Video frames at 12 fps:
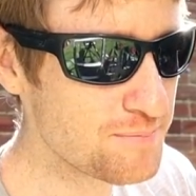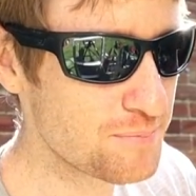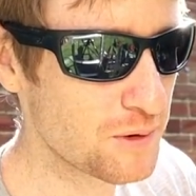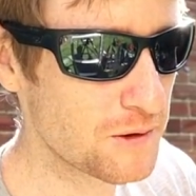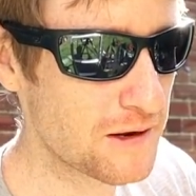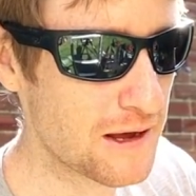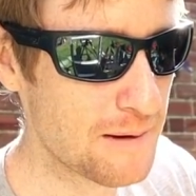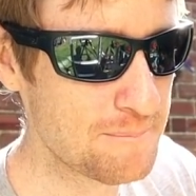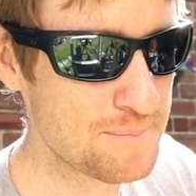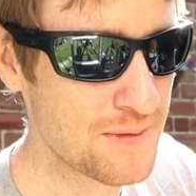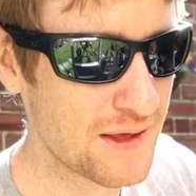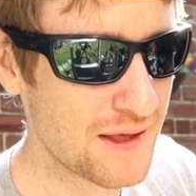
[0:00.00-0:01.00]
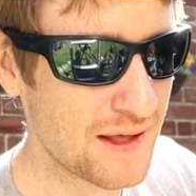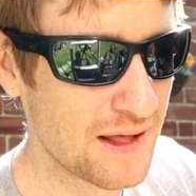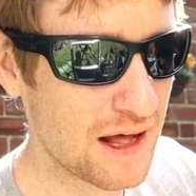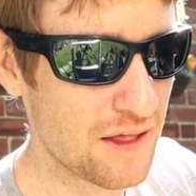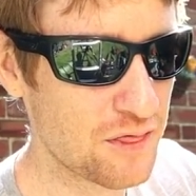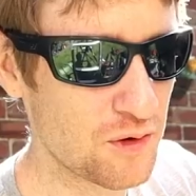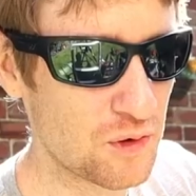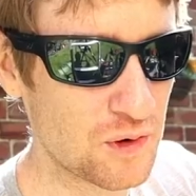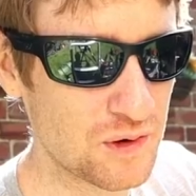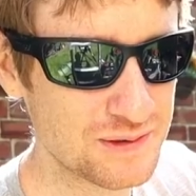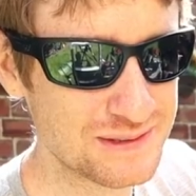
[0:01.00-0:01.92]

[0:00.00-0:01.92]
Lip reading: but I thought,